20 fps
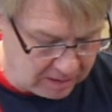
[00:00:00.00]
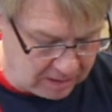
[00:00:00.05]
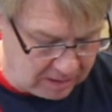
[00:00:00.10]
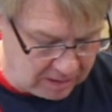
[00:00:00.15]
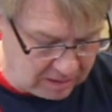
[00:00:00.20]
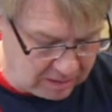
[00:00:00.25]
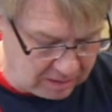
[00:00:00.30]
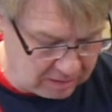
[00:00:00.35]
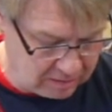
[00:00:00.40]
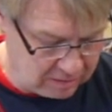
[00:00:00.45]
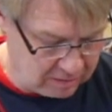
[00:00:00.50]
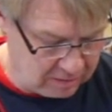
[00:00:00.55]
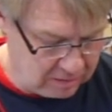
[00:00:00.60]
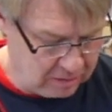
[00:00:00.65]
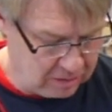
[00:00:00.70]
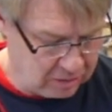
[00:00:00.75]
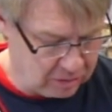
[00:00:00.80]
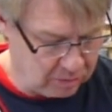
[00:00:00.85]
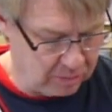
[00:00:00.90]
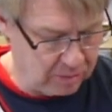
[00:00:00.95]
And
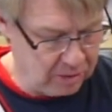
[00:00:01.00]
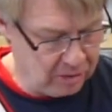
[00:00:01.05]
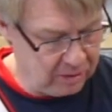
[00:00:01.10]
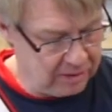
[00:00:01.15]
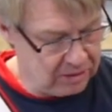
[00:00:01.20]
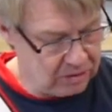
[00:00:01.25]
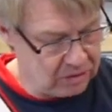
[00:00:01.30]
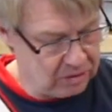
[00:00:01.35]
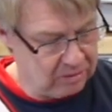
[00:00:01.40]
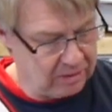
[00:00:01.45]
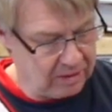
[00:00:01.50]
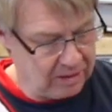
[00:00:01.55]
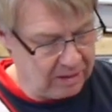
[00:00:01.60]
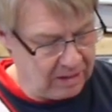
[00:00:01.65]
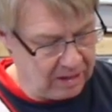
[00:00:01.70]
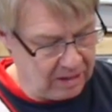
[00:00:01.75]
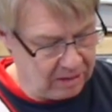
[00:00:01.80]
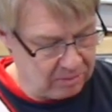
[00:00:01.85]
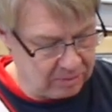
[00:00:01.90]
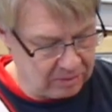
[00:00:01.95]
the real issue that I
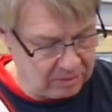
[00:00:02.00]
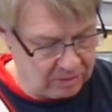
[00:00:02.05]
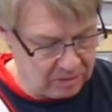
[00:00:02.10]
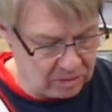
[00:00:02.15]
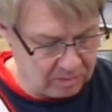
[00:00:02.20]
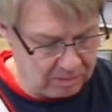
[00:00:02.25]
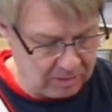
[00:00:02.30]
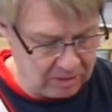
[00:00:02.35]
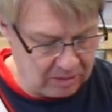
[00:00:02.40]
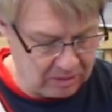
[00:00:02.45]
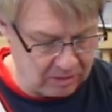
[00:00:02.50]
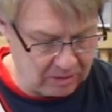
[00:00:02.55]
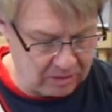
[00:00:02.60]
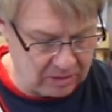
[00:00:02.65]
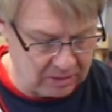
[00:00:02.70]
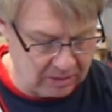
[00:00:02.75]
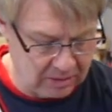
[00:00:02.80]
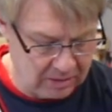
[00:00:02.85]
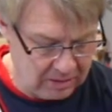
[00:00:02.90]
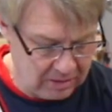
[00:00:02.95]
had with these
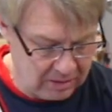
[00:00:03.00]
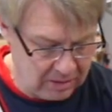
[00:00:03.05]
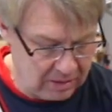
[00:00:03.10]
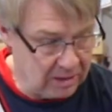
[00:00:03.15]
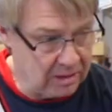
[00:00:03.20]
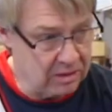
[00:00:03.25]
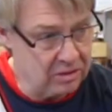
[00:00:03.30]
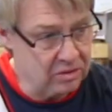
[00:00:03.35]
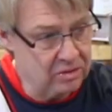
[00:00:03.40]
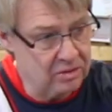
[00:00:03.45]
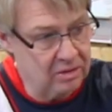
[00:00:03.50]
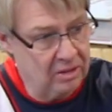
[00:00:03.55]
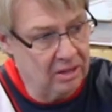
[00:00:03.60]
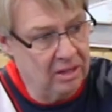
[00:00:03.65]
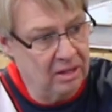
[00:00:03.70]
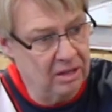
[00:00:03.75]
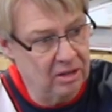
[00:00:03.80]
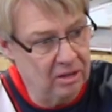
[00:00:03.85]
speakers is